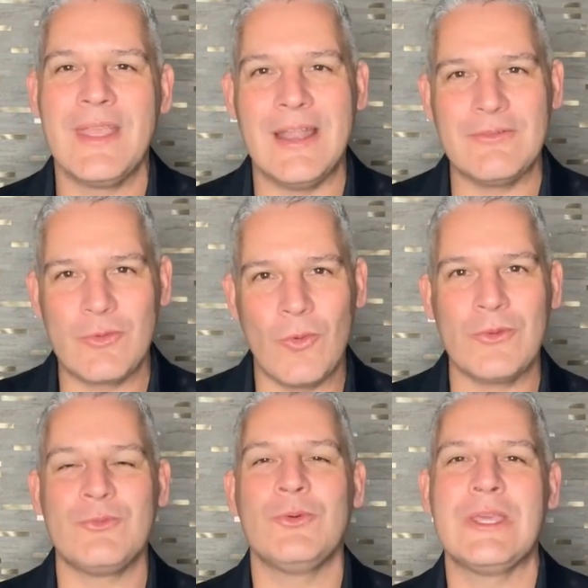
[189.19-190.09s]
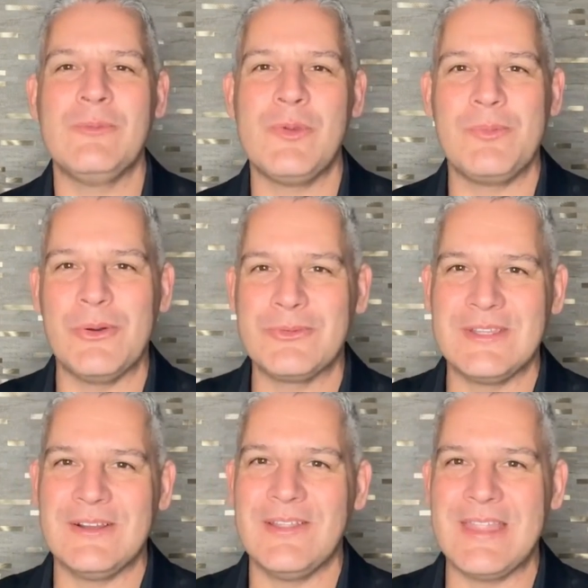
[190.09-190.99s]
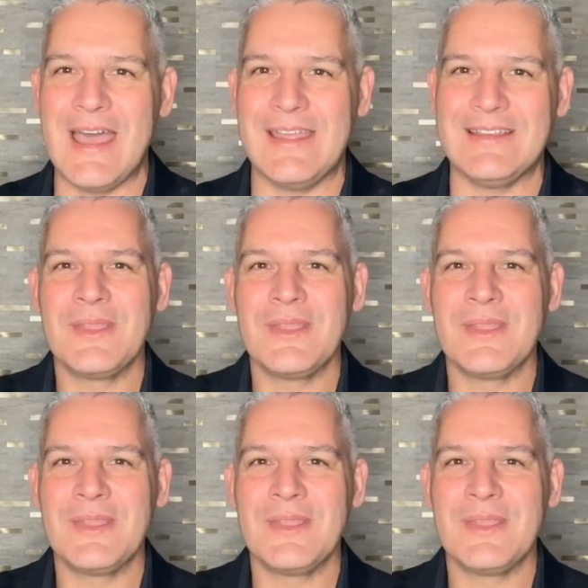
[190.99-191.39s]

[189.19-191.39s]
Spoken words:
and of course we'll keep you posted on that.